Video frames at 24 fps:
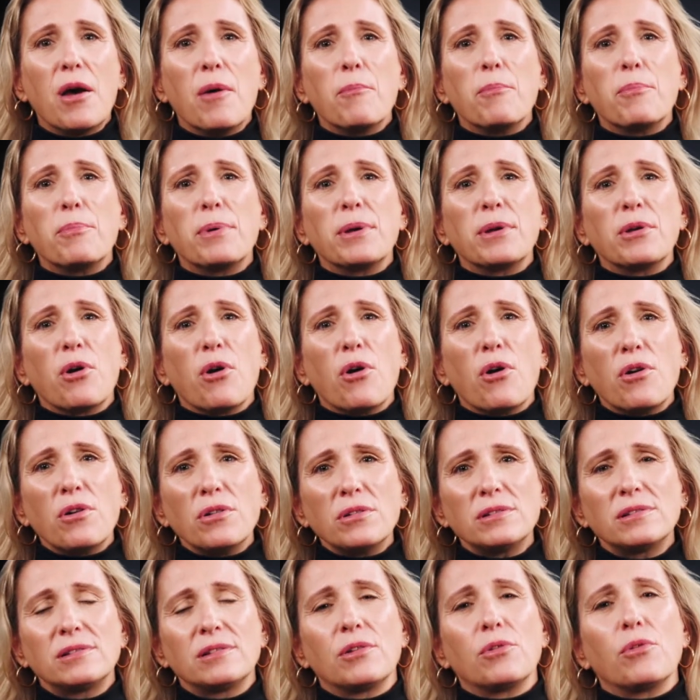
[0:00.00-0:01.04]
but
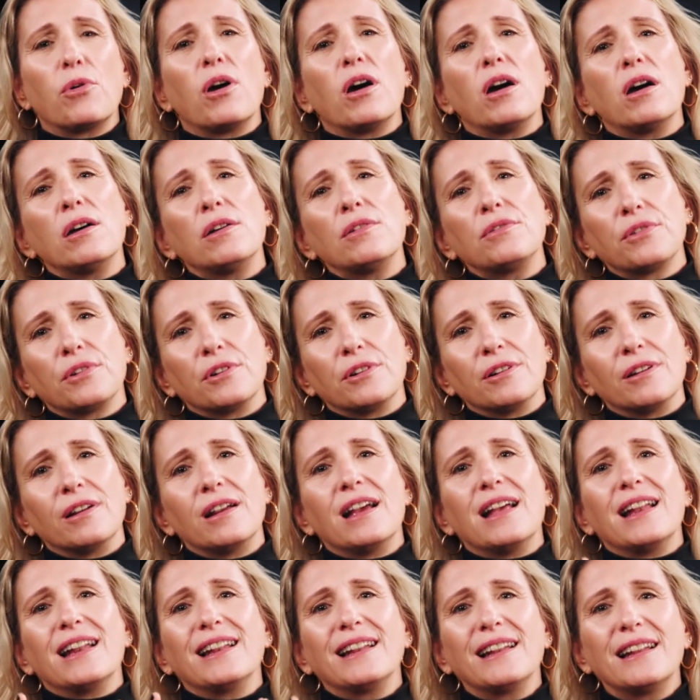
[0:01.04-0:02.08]
also other,
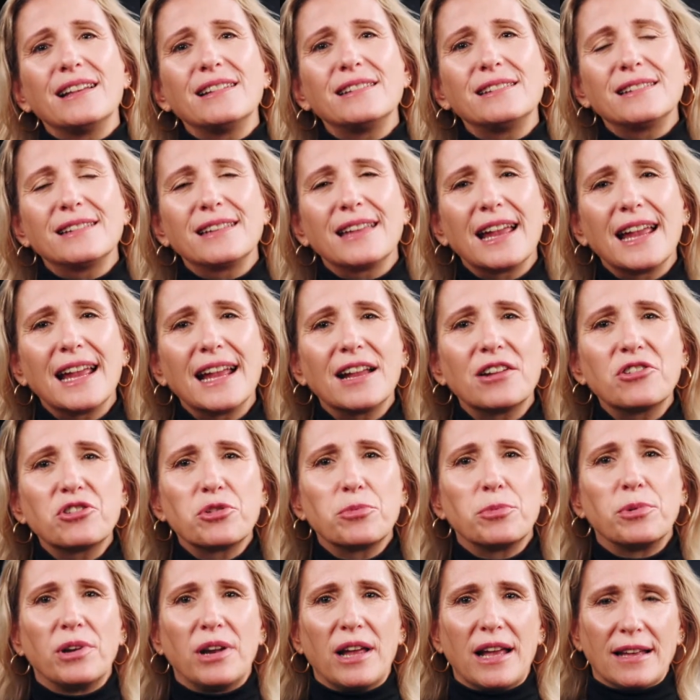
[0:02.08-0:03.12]
less
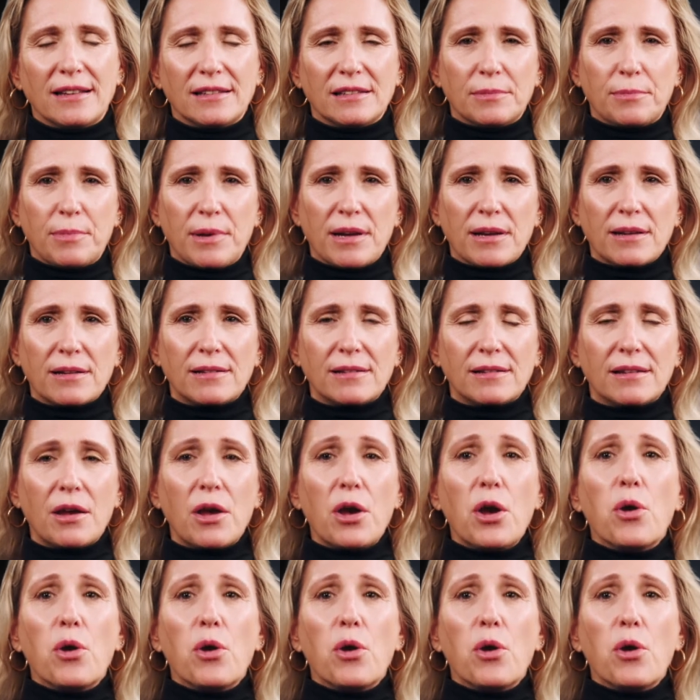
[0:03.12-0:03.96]
tangible aspects